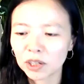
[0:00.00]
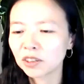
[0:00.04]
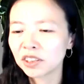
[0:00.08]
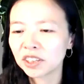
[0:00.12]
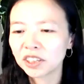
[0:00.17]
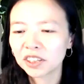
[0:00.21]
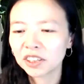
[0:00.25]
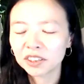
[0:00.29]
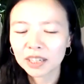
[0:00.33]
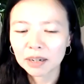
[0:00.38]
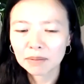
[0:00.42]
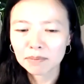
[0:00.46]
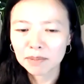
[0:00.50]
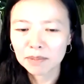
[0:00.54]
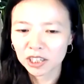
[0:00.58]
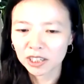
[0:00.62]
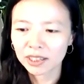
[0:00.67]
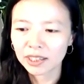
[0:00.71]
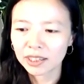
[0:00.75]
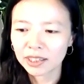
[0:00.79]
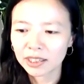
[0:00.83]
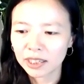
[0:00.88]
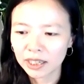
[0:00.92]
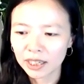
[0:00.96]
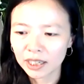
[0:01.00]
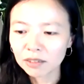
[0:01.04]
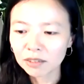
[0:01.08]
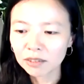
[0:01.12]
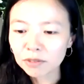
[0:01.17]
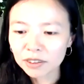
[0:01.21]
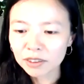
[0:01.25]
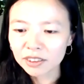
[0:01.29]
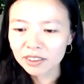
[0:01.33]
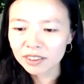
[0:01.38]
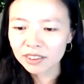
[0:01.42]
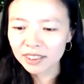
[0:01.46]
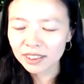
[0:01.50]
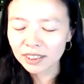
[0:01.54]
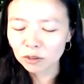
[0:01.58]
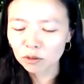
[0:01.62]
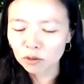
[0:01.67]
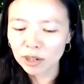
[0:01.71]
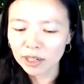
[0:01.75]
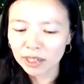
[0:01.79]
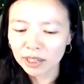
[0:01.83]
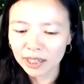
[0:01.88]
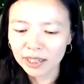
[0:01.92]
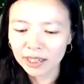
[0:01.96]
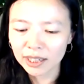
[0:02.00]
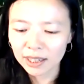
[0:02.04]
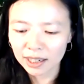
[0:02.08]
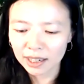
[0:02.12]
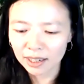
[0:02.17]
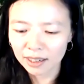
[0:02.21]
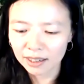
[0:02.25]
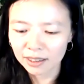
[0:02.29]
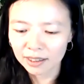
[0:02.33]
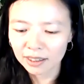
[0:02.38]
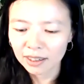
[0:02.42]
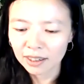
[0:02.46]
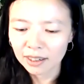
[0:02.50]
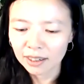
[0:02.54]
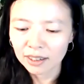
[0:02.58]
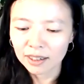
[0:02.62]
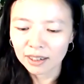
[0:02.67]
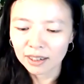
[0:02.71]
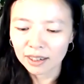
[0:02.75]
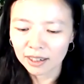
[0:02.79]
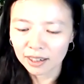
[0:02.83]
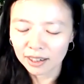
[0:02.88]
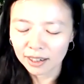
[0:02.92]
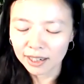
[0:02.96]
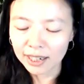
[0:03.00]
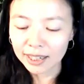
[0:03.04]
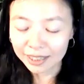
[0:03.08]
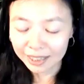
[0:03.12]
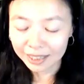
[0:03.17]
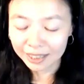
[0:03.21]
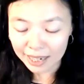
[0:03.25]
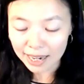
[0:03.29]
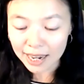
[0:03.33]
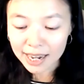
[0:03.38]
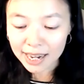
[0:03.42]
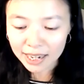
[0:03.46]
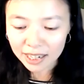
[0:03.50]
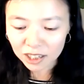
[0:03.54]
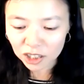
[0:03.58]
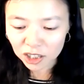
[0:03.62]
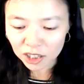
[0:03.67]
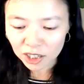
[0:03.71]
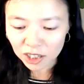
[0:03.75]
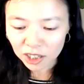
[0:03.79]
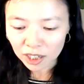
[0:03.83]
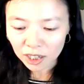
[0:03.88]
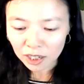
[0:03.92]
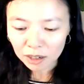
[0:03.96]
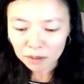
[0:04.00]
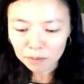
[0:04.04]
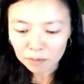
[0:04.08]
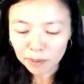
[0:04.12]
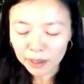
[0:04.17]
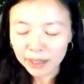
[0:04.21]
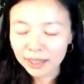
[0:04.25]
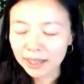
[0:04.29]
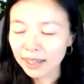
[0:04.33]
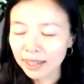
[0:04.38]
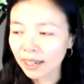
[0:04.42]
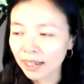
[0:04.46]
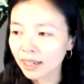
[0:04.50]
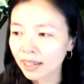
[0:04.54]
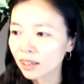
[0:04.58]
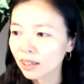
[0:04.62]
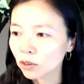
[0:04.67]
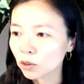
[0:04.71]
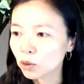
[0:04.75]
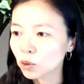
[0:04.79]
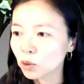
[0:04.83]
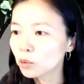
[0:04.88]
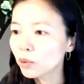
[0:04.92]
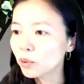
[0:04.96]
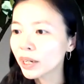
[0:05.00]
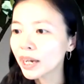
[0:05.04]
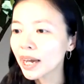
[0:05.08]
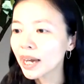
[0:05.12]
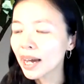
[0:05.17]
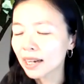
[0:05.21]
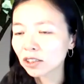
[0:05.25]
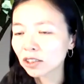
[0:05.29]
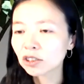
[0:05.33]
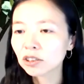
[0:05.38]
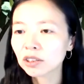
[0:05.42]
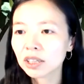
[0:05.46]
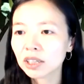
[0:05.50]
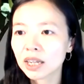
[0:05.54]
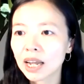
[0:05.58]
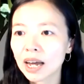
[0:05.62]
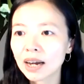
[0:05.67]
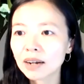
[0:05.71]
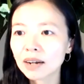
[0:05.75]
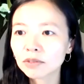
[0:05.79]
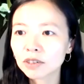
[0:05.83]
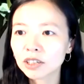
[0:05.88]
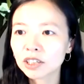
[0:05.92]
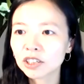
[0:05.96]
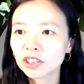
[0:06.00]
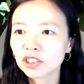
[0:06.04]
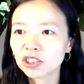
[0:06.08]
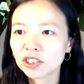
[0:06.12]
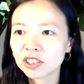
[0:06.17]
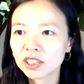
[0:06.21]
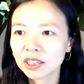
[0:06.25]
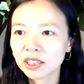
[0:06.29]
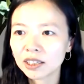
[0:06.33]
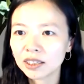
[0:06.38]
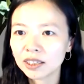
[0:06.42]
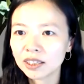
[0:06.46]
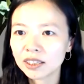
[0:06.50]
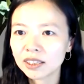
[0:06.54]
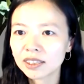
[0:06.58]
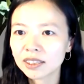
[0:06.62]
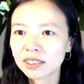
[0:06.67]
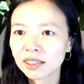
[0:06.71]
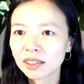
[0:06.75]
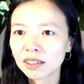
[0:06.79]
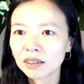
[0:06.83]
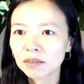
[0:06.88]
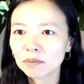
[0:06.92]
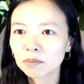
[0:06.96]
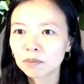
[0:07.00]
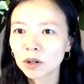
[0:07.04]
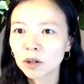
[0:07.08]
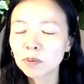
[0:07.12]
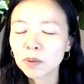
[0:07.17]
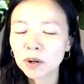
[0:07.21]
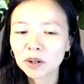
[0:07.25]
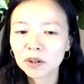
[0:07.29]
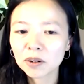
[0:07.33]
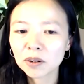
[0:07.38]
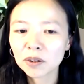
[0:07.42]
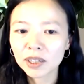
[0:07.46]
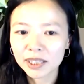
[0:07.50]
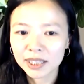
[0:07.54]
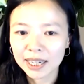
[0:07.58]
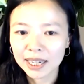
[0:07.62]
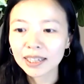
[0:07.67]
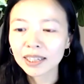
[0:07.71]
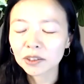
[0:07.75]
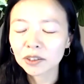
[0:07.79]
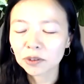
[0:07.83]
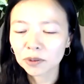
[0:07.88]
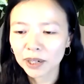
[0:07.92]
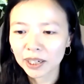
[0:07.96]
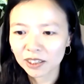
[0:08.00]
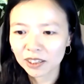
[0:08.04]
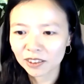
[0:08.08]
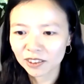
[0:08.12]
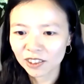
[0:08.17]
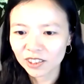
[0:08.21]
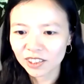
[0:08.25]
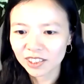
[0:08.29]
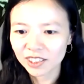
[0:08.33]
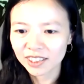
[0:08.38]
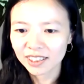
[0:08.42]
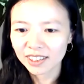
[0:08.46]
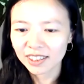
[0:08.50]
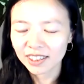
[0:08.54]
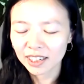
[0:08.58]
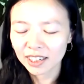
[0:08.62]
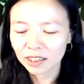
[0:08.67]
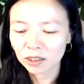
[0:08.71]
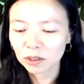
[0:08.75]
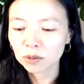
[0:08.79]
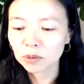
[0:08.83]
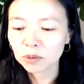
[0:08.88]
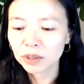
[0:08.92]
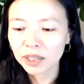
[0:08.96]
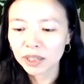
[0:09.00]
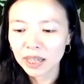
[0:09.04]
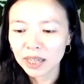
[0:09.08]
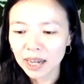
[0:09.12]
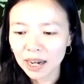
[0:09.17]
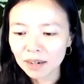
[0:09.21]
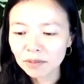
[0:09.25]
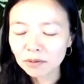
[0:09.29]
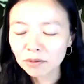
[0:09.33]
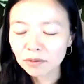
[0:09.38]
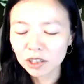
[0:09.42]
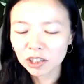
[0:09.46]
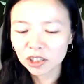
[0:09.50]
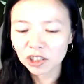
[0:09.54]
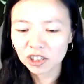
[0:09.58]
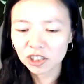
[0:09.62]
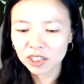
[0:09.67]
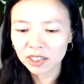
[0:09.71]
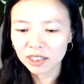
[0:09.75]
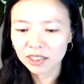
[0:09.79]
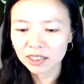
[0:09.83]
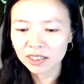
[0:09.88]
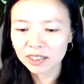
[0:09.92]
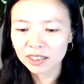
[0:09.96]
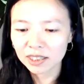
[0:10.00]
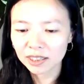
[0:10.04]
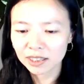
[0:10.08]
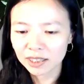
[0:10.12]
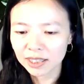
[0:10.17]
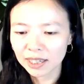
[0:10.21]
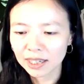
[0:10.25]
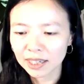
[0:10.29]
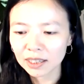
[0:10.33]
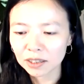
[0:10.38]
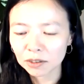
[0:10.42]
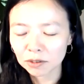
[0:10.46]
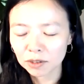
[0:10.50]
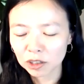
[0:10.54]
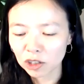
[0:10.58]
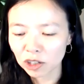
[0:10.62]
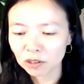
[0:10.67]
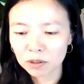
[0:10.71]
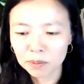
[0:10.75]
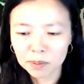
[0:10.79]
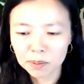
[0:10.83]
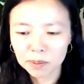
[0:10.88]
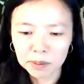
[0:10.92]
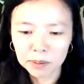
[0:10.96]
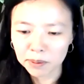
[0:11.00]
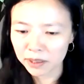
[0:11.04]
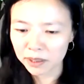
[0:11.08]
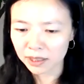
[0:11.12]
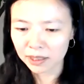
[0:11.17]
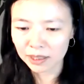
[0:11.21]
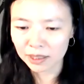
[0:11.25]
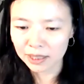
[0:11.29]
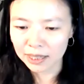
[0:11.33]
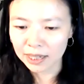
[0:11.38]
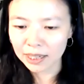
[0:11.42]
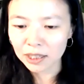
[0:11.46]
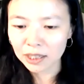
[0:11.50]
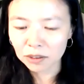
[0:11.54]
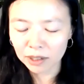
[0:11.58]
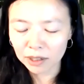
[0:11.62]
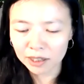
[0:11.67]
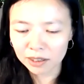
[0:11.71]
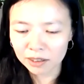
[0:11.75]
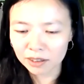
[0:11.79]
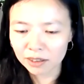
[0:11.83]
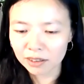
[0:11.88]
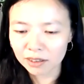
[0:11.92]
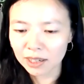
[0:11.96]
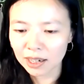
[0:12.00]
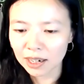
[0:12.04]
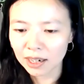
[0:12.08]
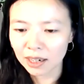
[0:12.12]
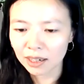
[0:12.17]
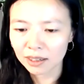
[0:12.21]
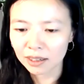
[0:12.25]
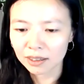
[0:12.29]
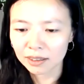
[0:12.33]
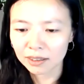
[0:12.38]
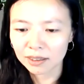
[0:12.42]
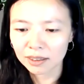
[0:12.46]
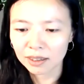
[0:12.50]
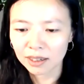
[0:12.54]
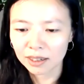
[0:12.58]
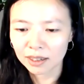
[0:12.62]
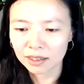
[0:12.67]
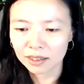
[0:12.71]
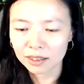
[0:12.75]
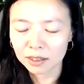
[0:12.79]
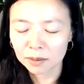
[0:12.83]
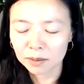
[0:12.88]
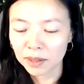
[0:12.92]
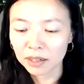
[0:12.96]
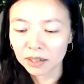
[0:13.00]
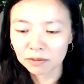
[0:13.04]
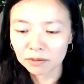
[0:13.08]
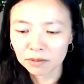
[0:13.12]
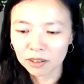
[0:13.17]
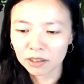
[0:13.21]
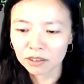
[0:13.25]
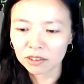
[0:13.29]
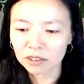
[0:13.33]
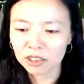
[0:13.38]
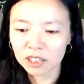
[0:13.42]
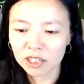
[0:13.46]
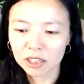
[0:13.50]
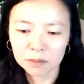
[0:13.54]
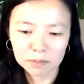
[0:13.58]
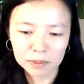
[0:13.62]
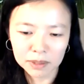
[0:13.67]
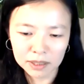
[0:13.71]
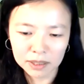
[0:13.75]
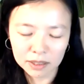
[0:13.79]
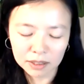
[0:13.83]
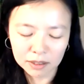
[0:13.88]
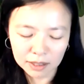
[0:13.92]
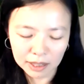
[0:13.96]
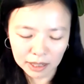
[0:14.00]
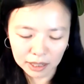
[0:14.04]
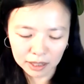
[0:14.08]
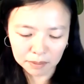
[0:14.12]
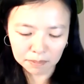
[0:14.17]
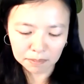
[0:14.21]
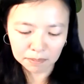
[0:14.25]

know that machine learning inference is running on at the edge, but like, do we actually leverage these mobile accelerators? Like, do we leverage these general purpose accelerators on smartphone chips, right?